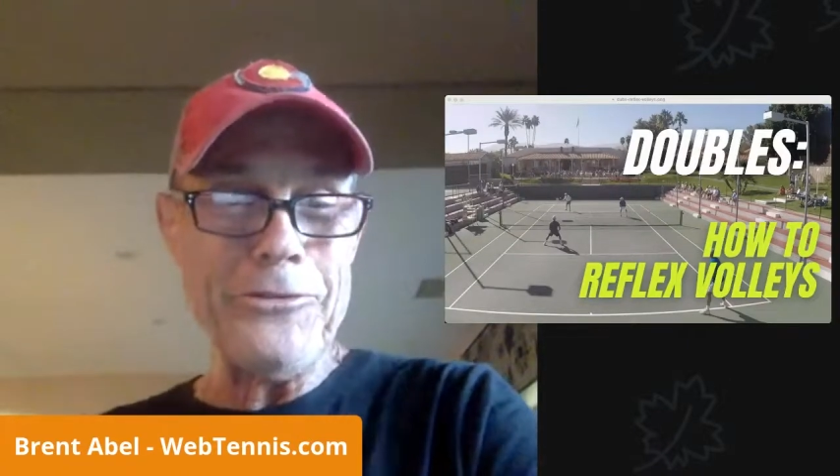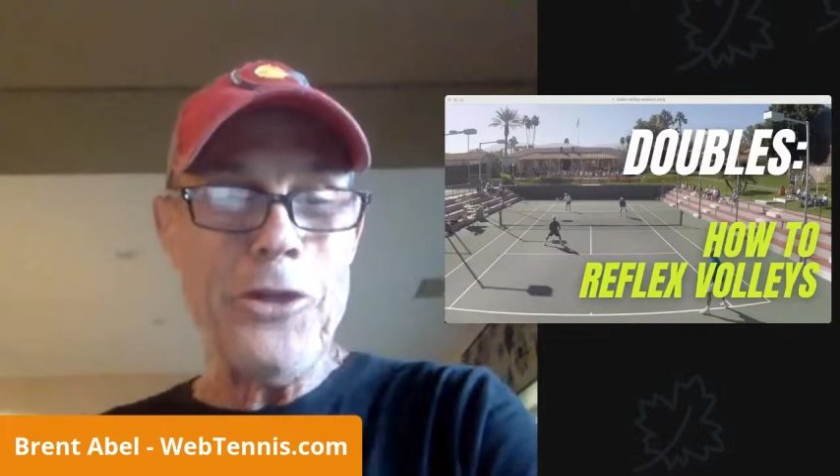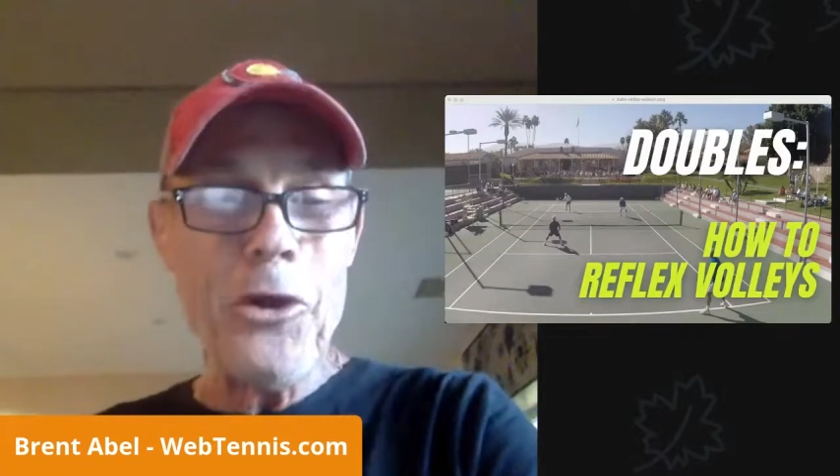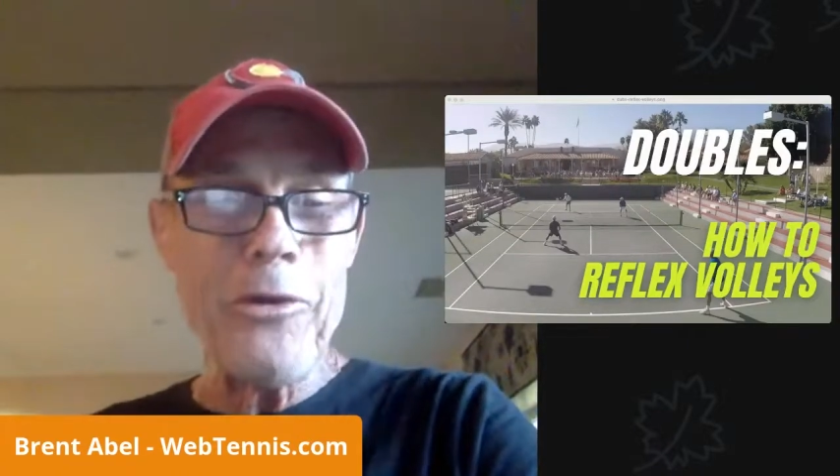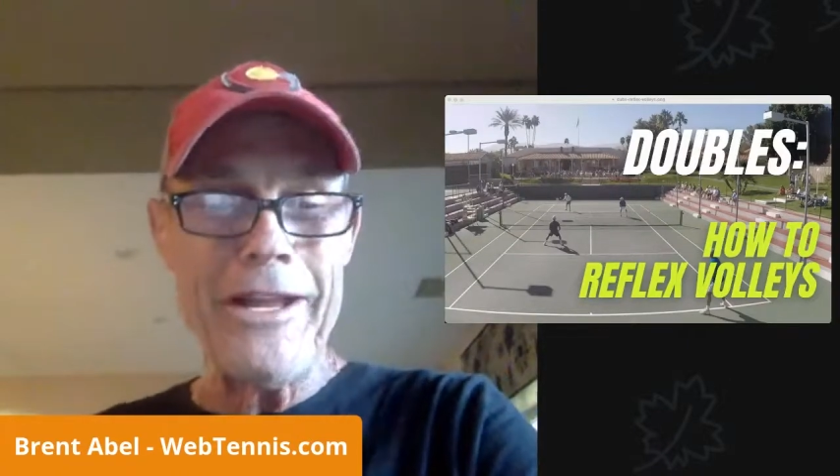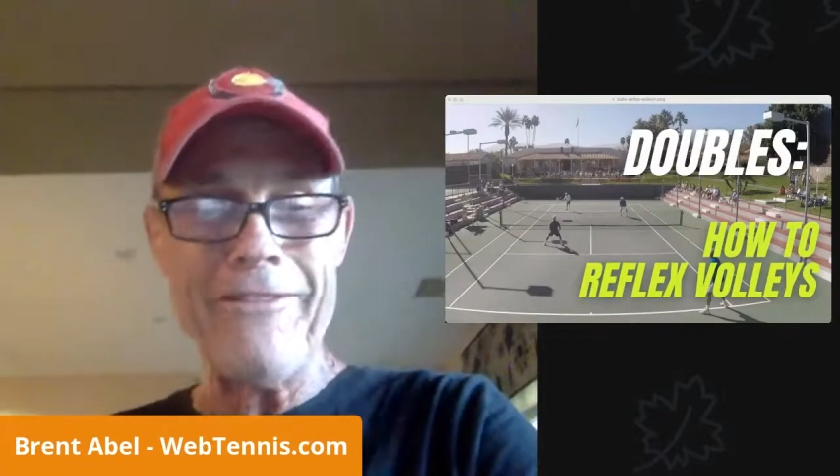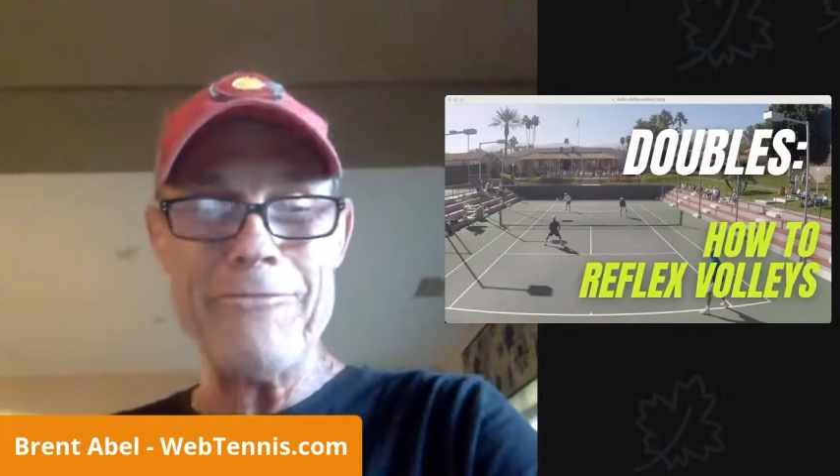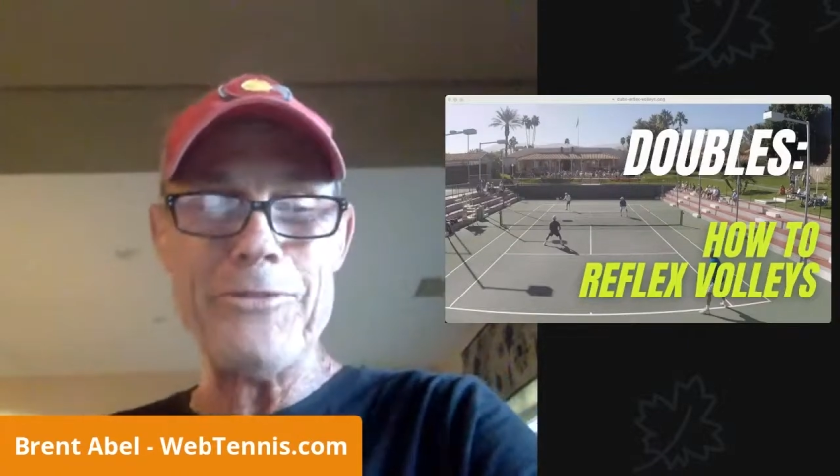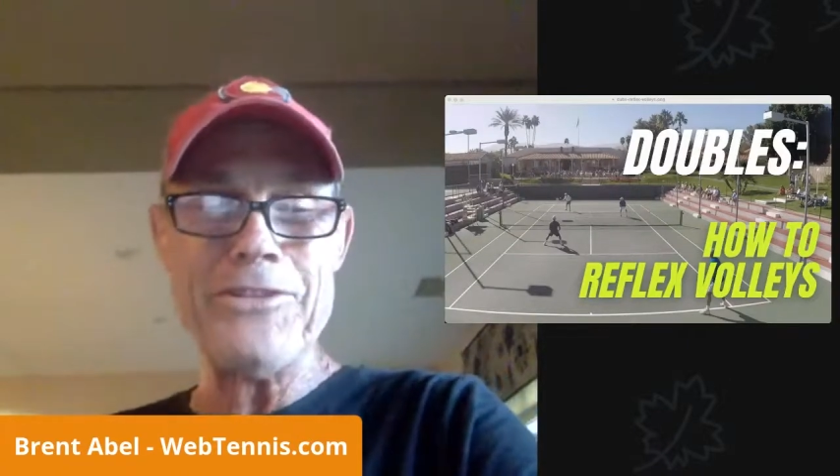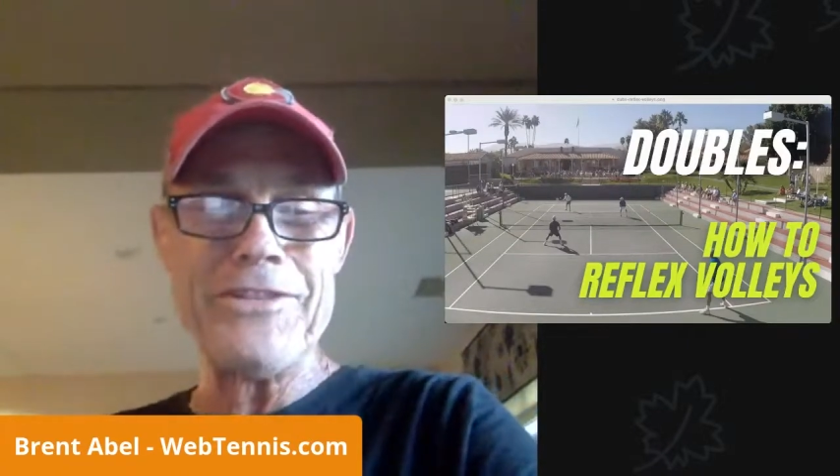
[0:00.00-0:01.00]
No, I
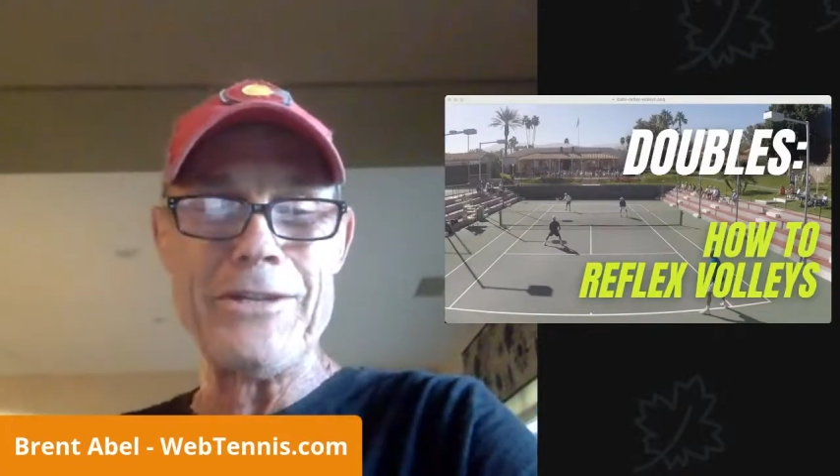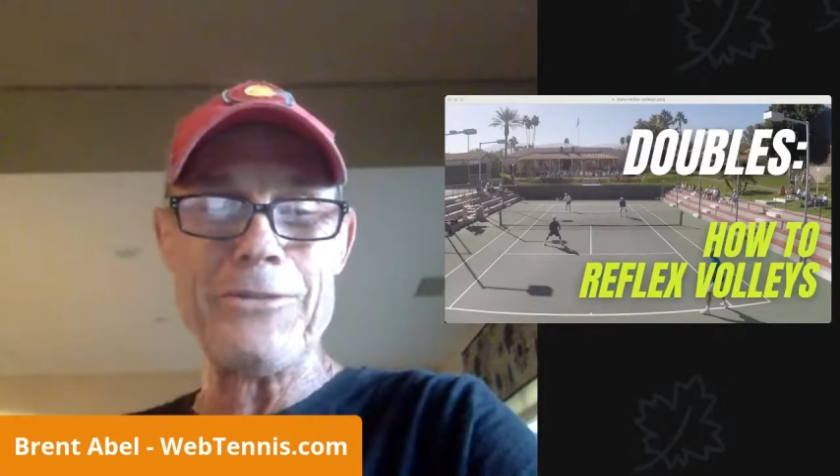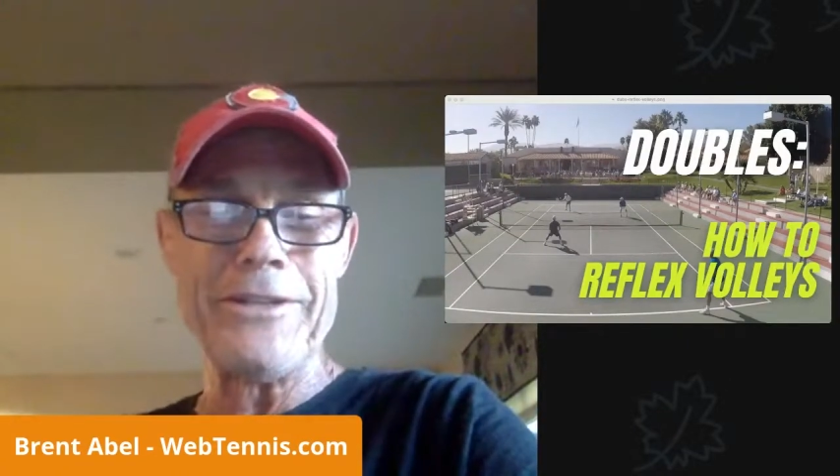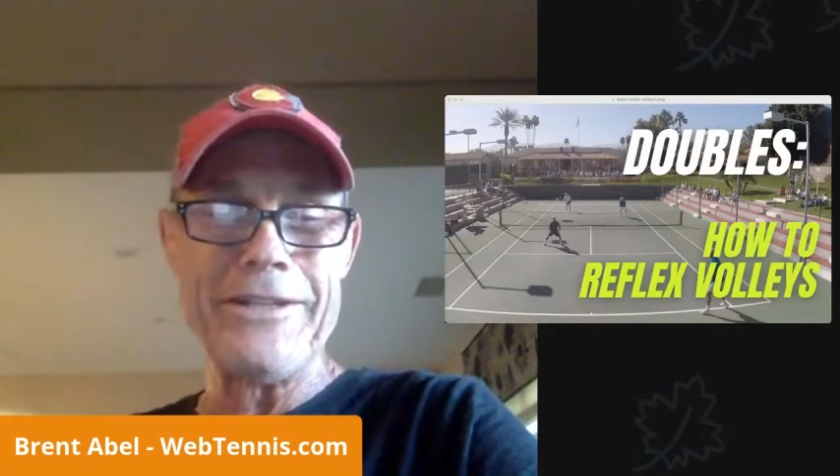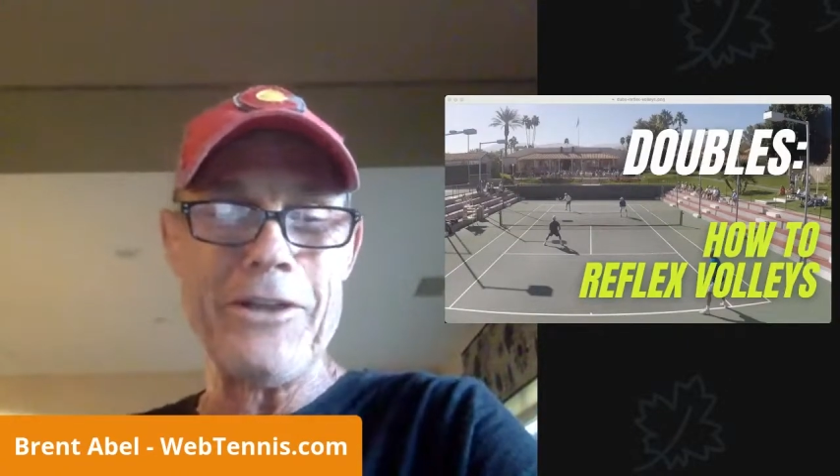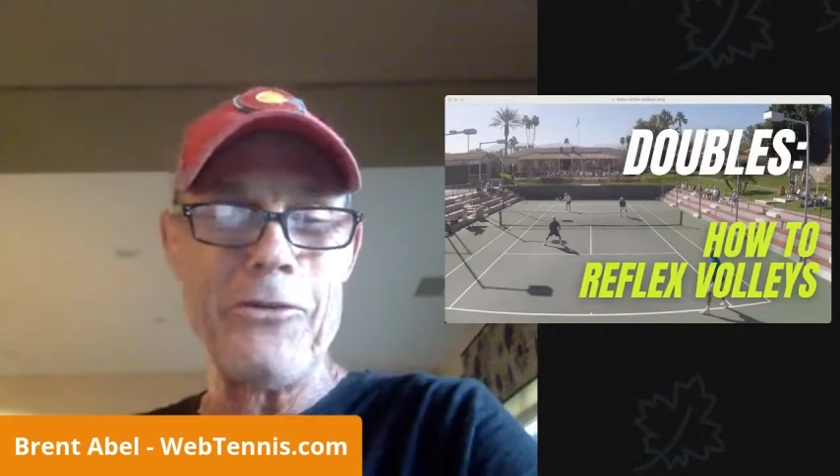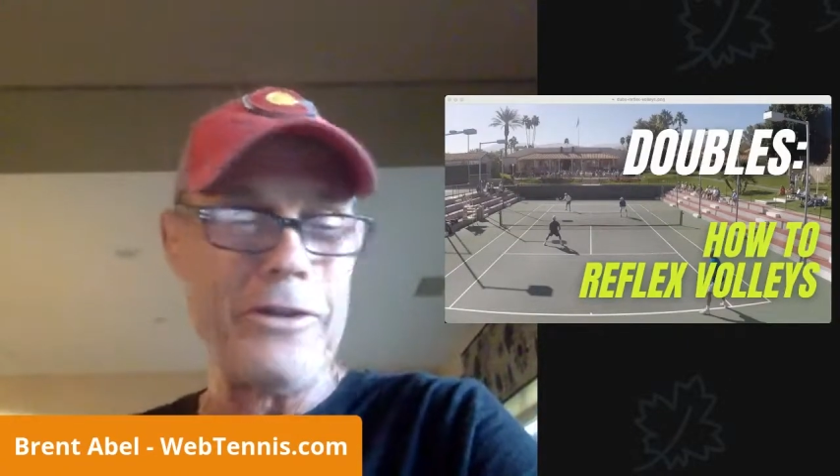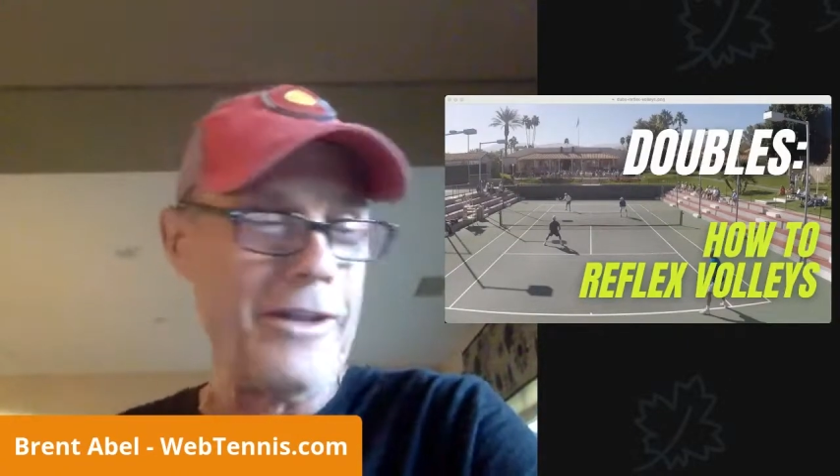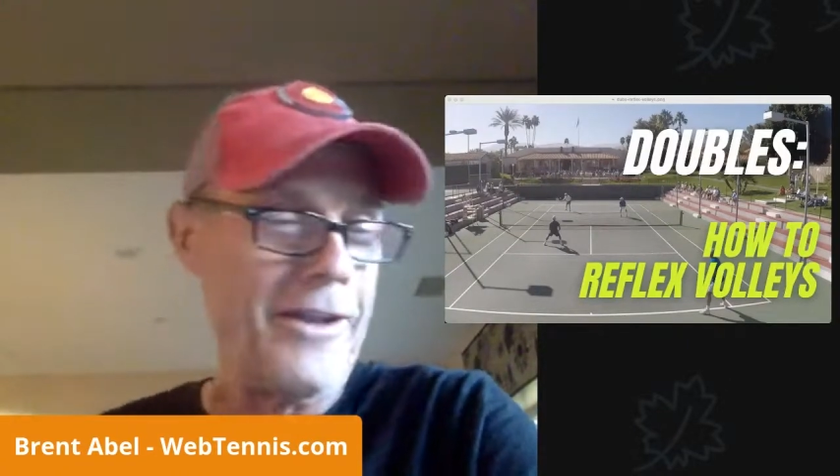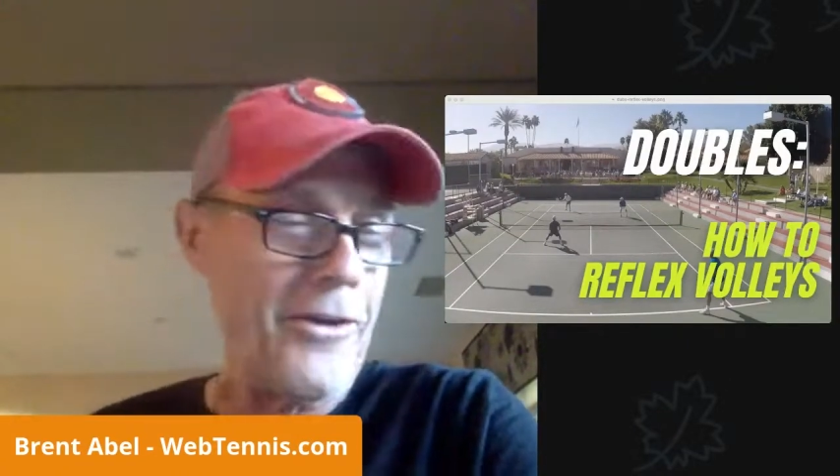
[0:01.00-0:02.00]
haven't been secretly going